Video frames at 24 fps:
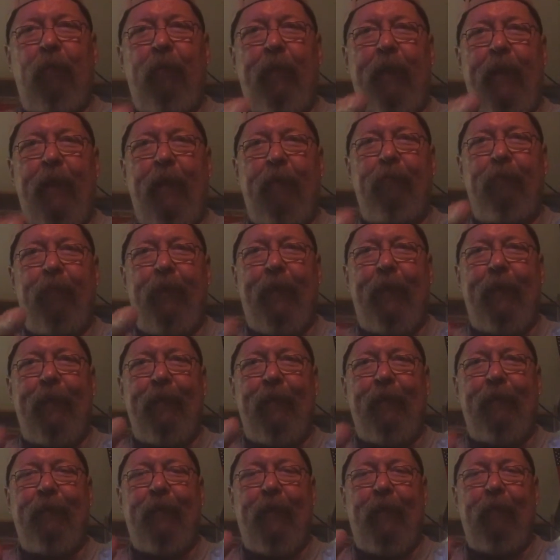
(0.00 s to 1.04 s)
we had planned
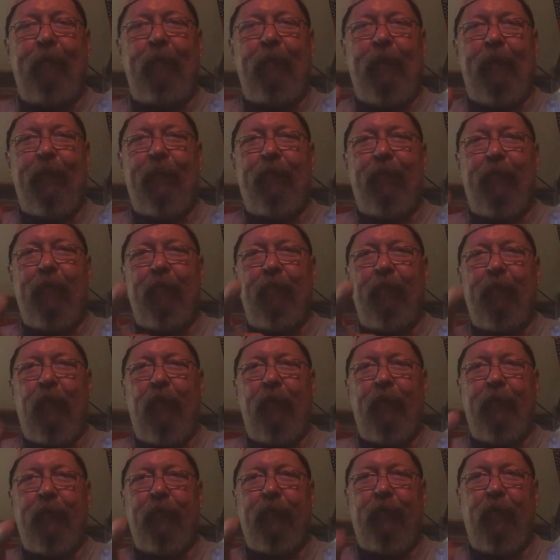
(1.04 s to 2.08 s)
this time last year with all
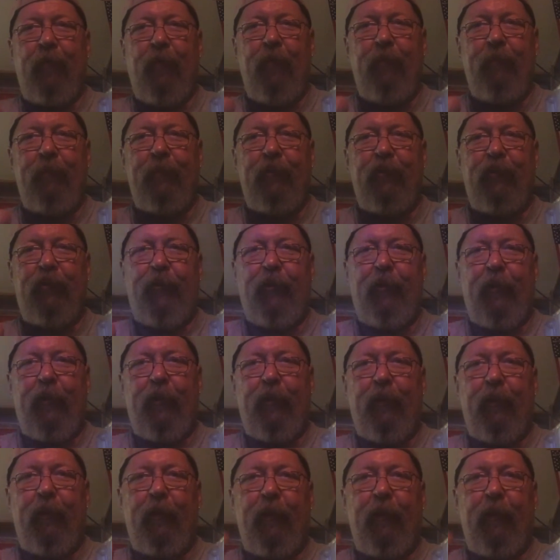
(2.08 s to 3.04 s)
this COVID shit.